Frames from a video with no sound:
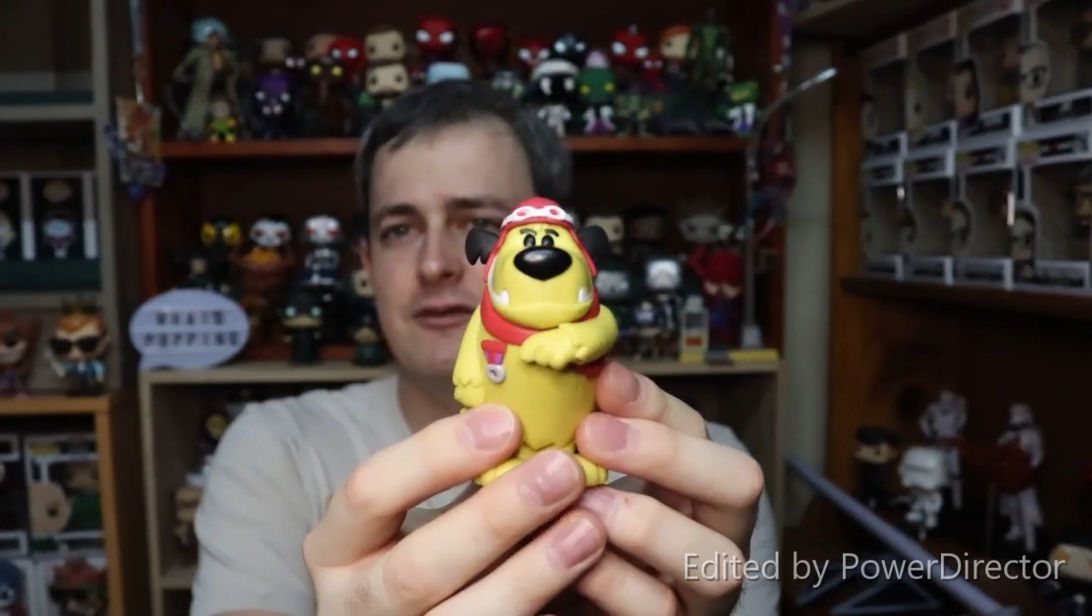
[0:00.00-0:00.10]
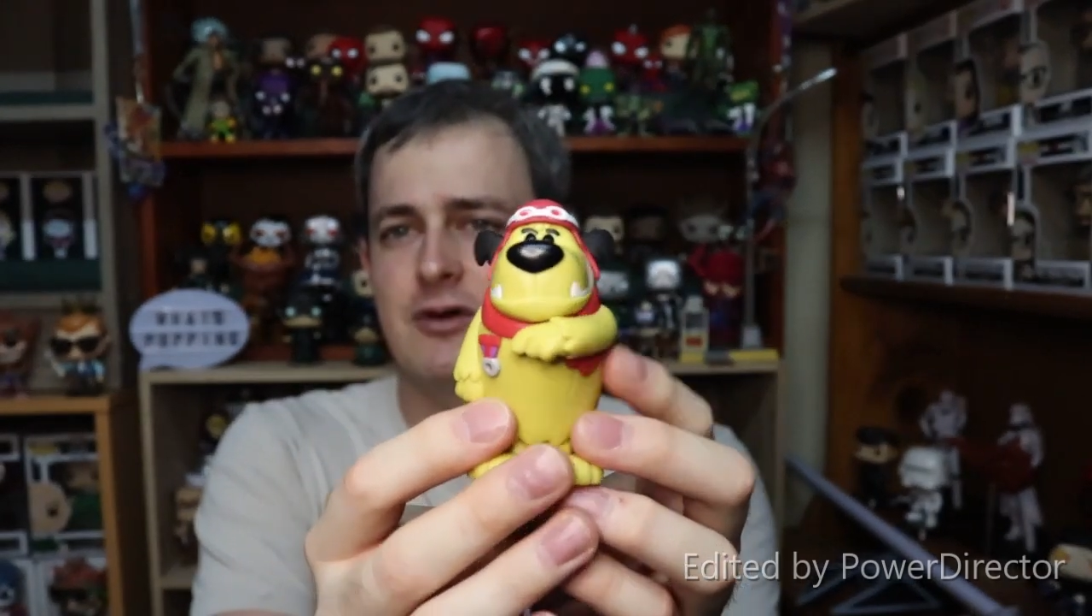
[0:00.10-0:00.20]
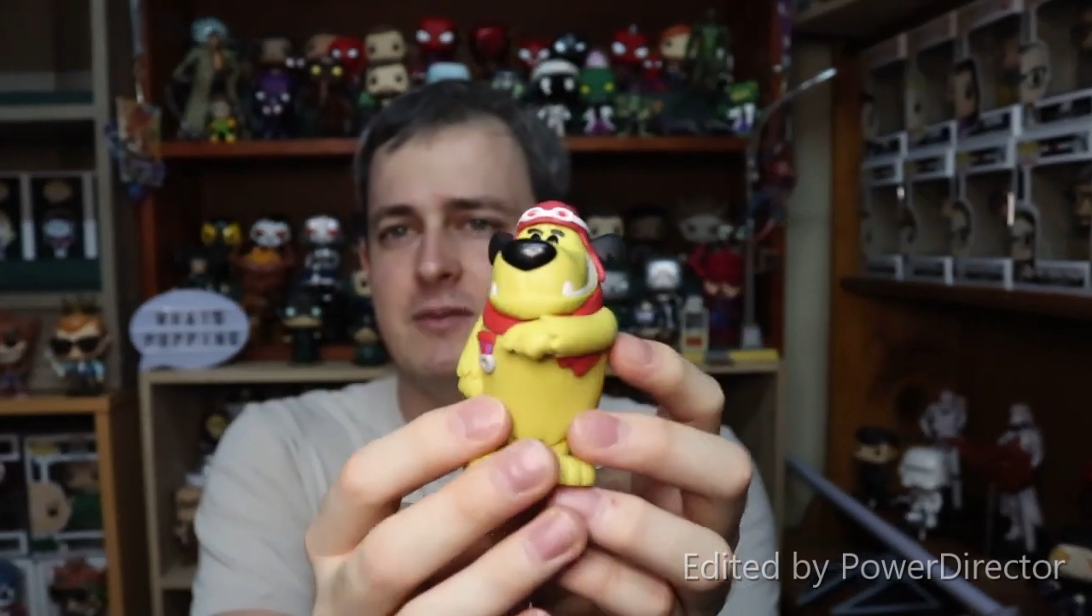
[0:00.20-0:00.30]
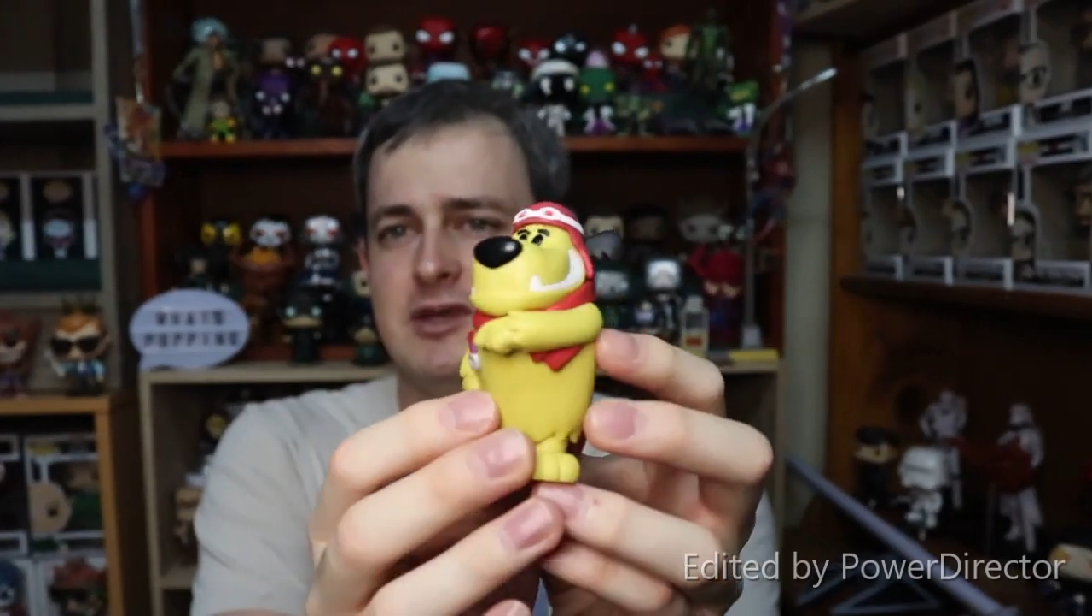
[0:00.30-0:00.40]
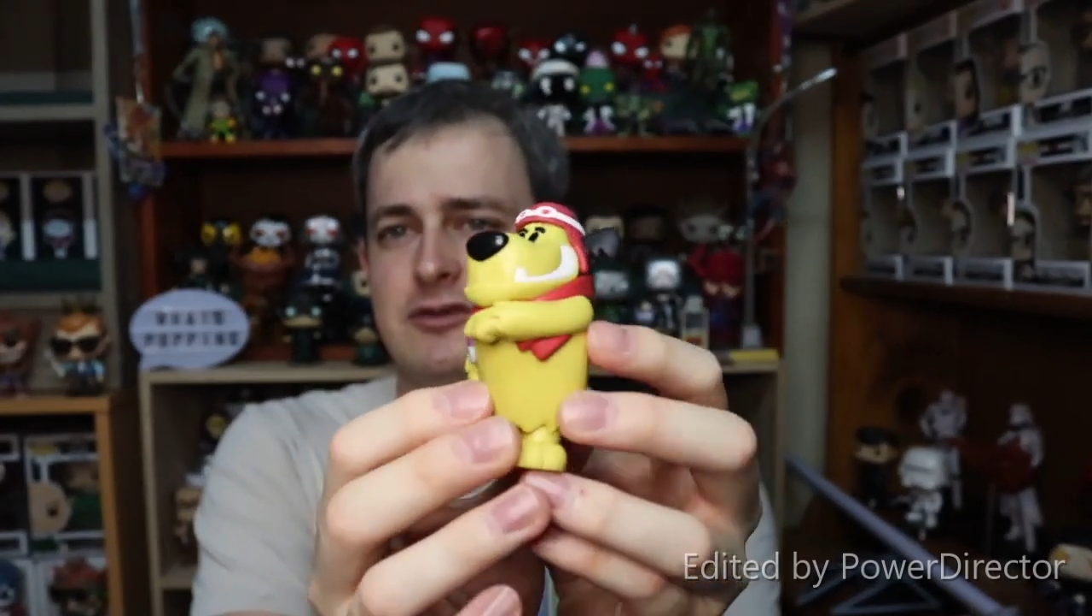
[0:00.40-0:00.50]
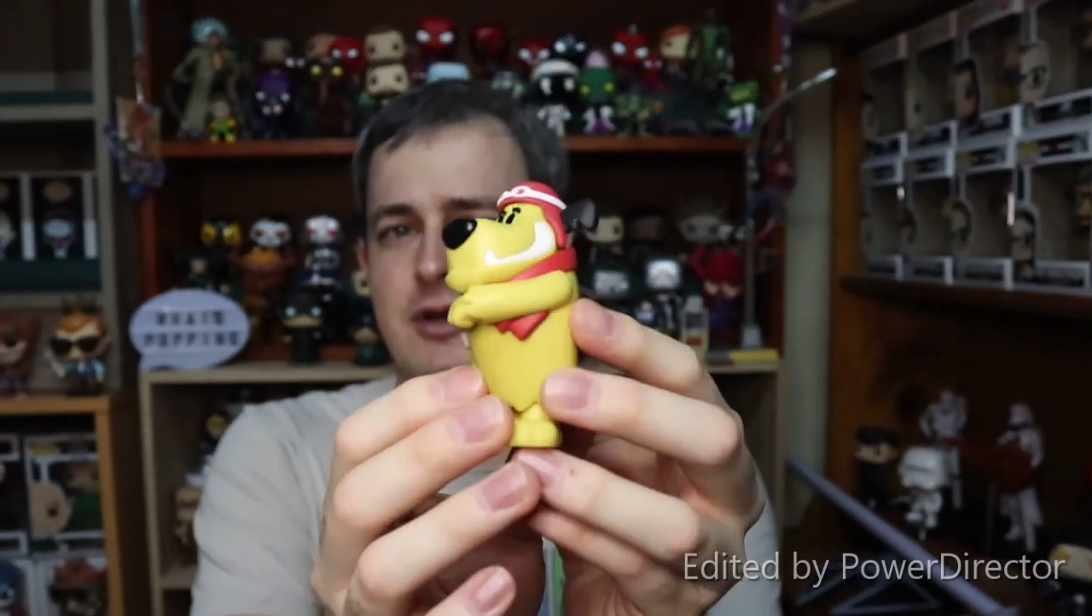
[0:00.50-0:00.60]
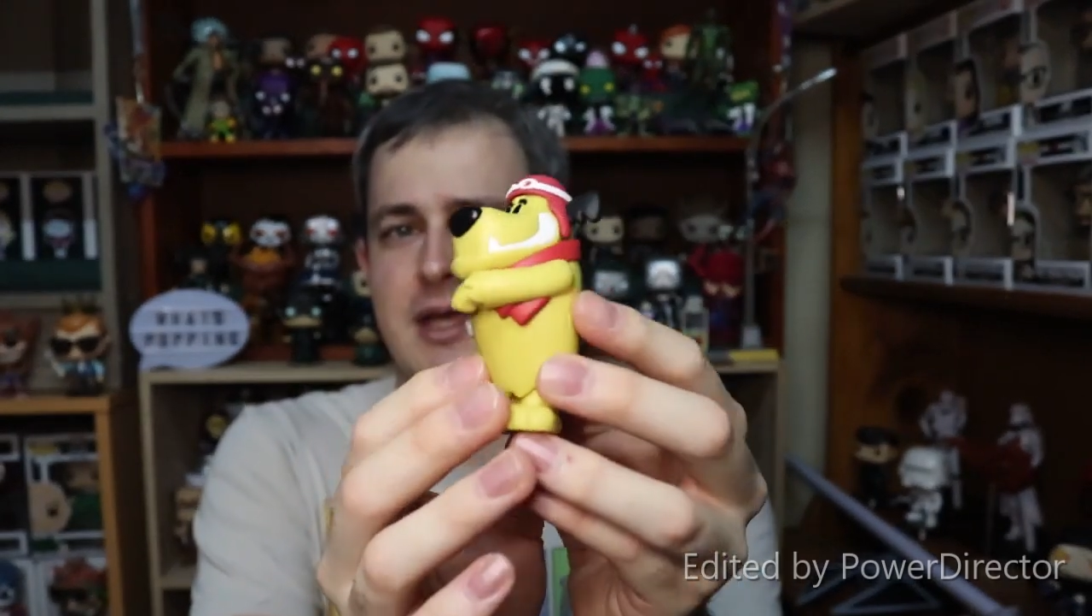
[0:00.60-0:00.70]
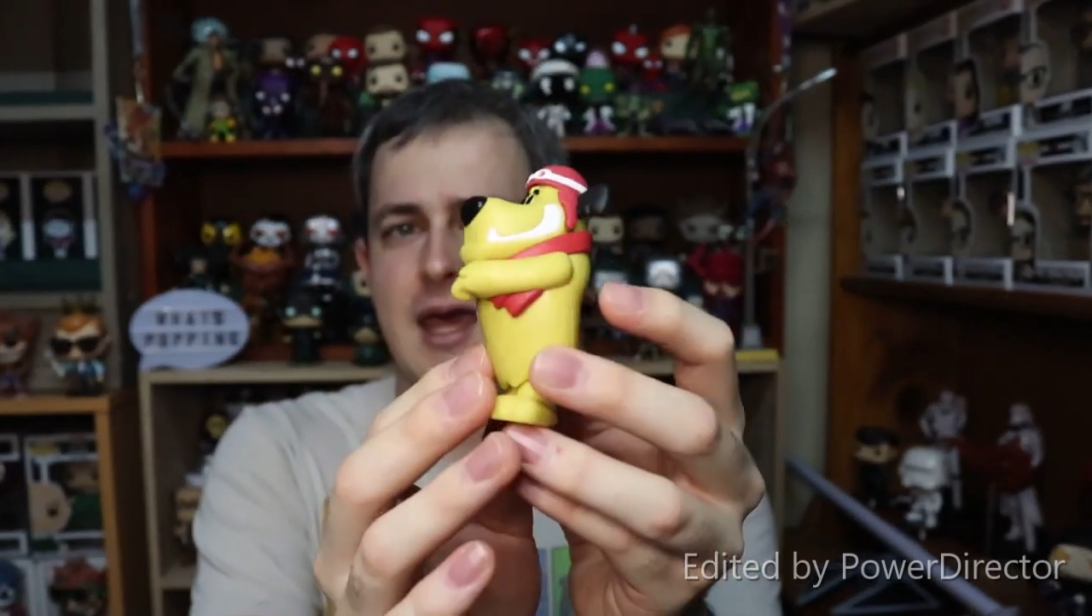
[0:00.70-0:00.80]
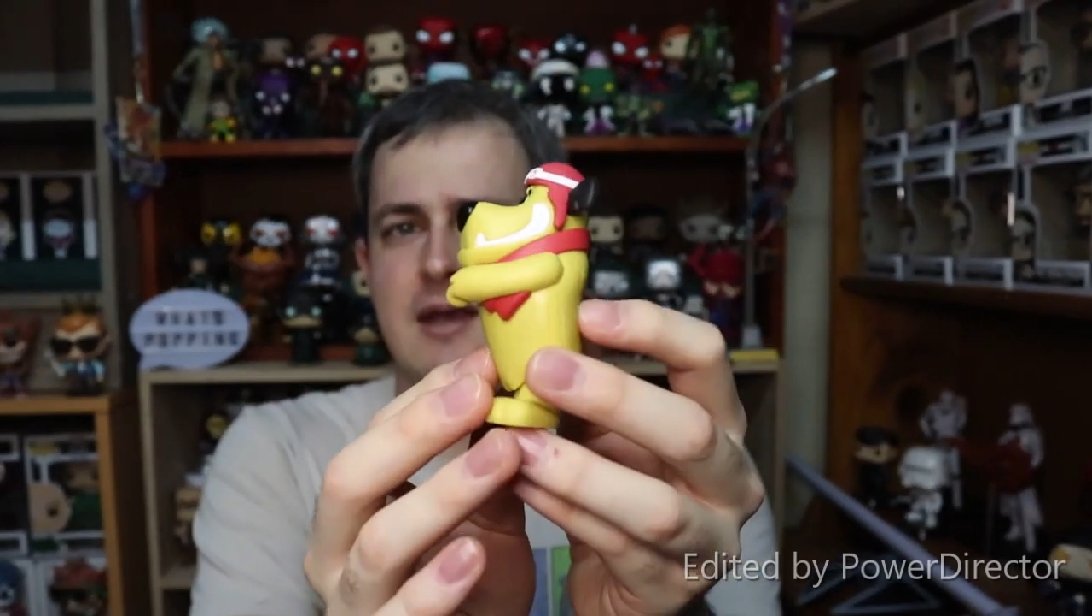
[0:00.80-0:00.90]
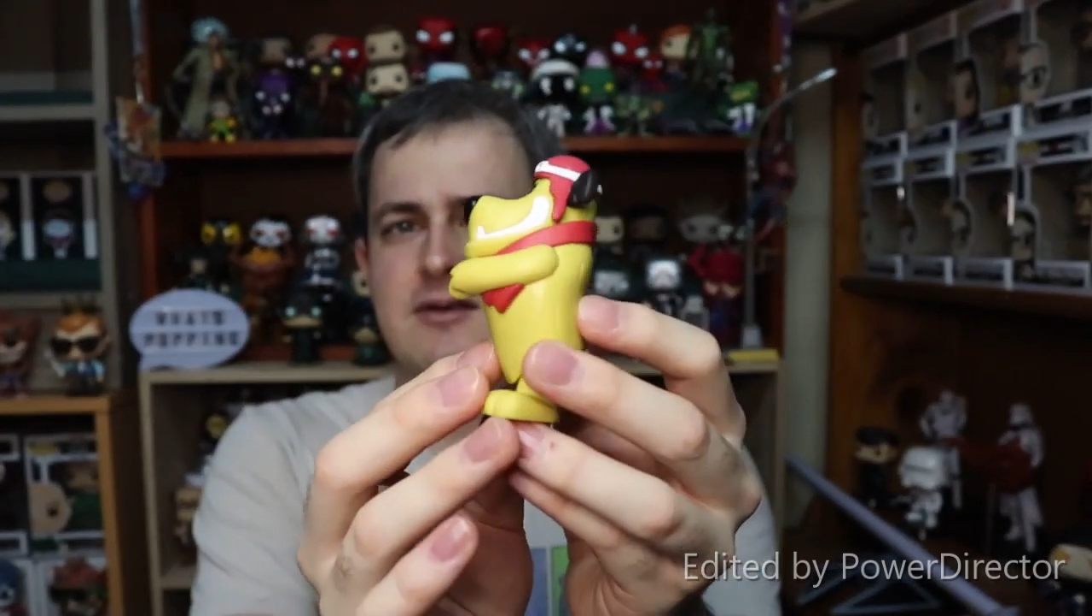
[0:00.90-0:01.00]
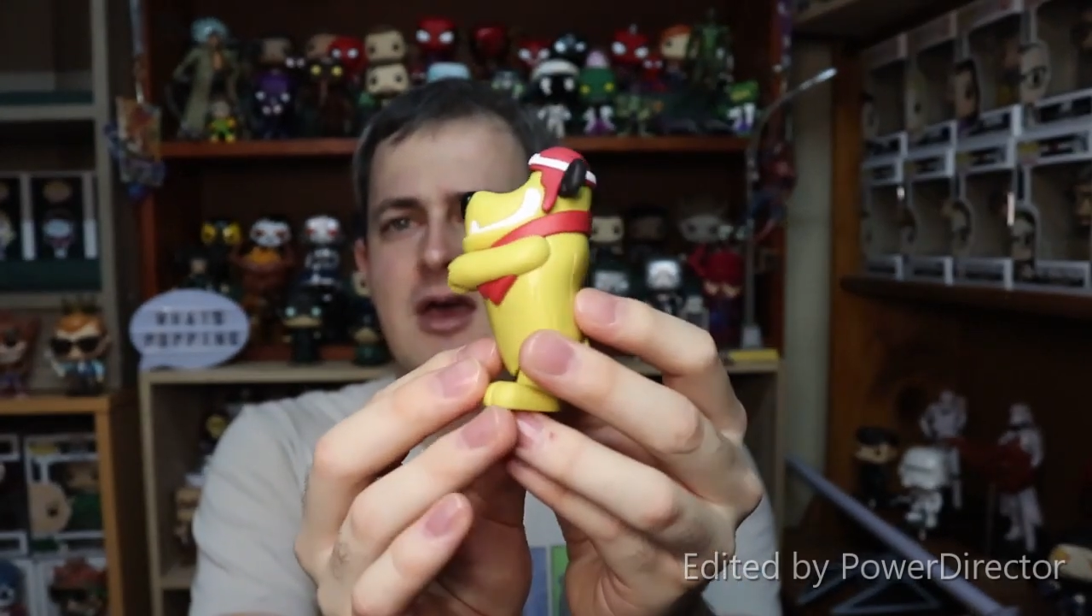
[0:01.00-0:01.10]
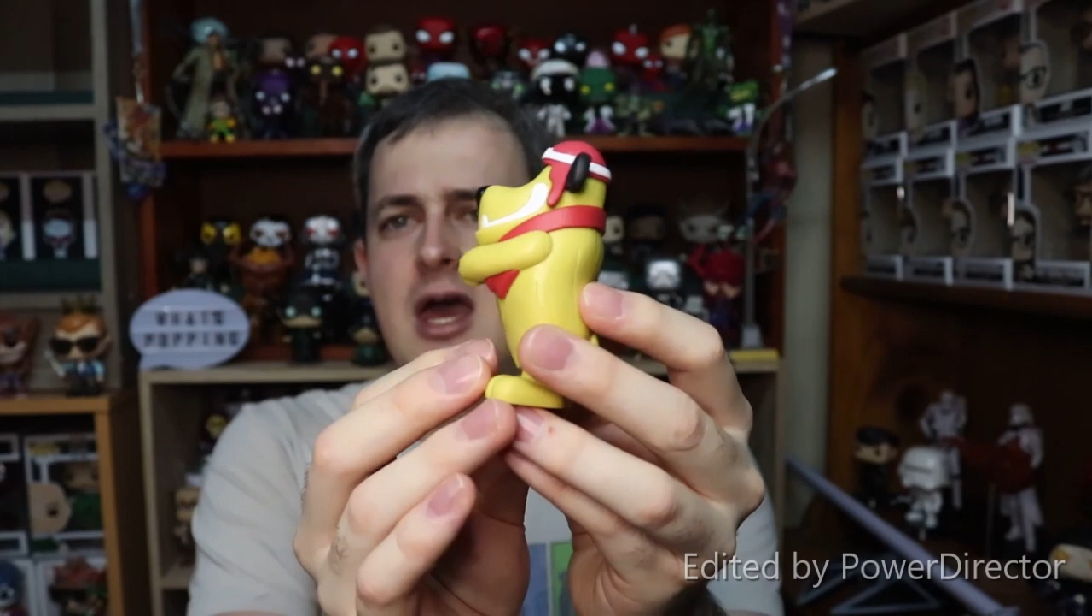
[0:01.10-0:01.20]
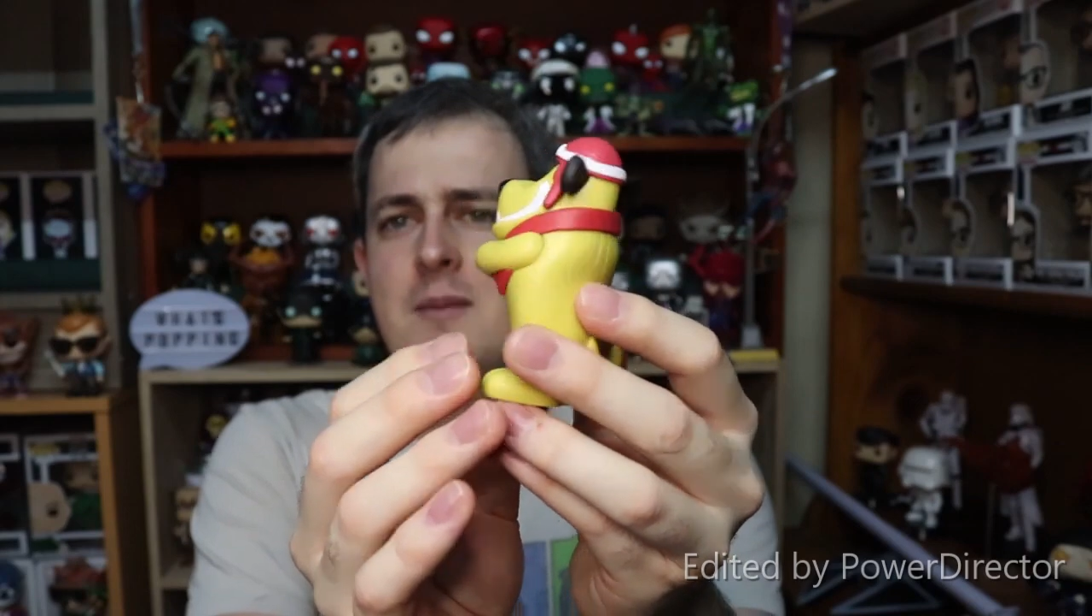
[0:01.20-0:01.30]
from these soda cans.